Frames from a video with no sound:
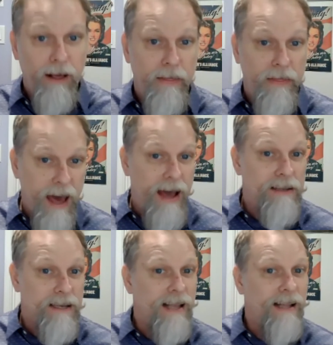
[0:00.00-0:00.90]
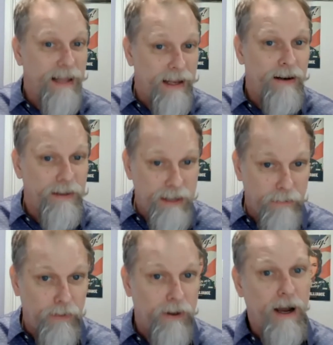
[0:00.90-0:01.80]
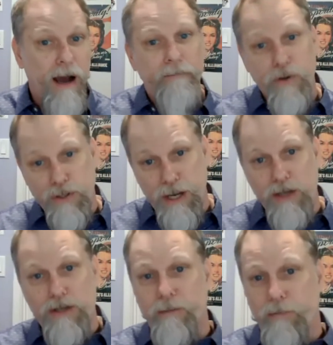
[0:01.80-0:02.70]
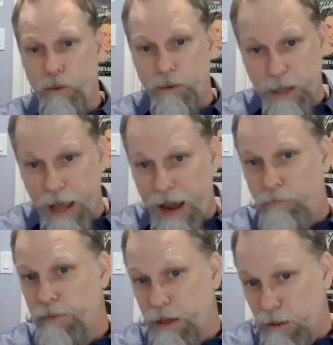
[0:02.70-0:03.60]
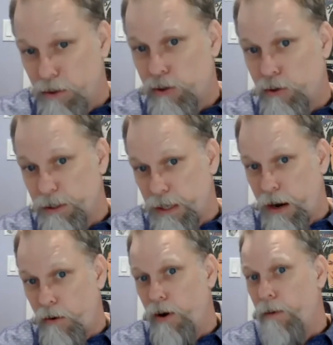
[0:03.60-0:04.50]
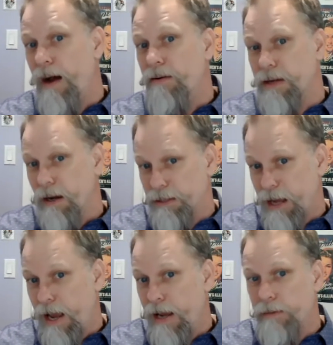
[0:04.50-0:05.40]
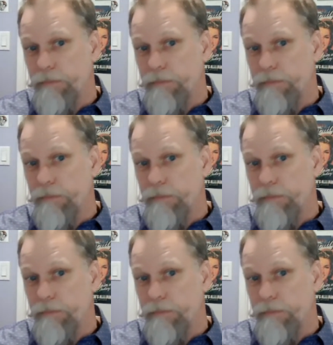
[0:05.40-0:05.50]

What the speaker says: That is a little different conversation to have with an insurance carrier about Delta 8